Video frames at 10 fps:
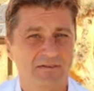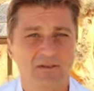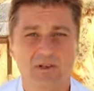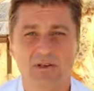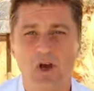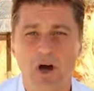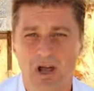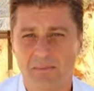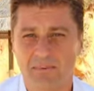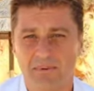feel caught
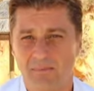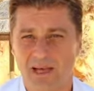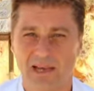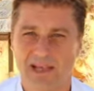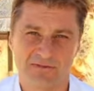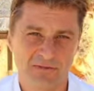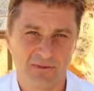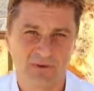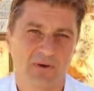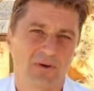up by life
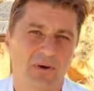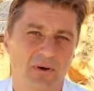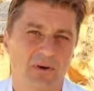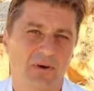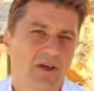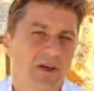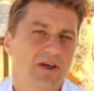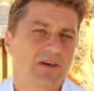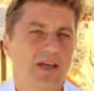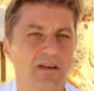or
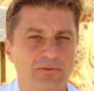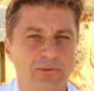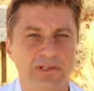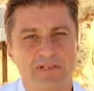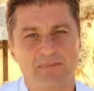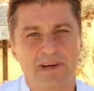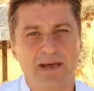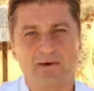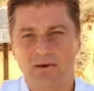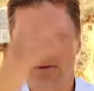influenced
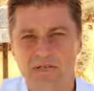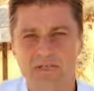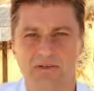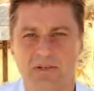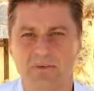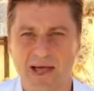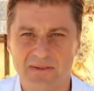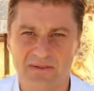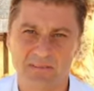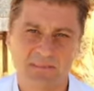by all the misery
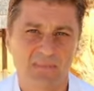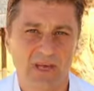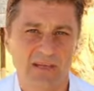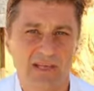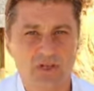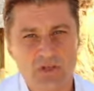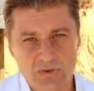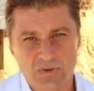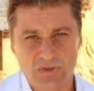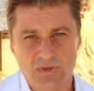around them, and they
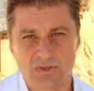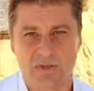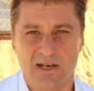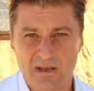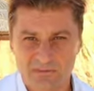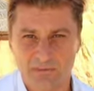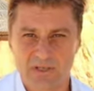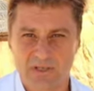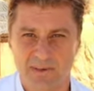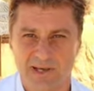choose to get
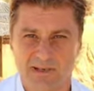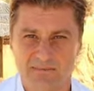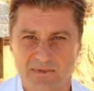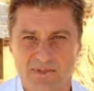influenced by it.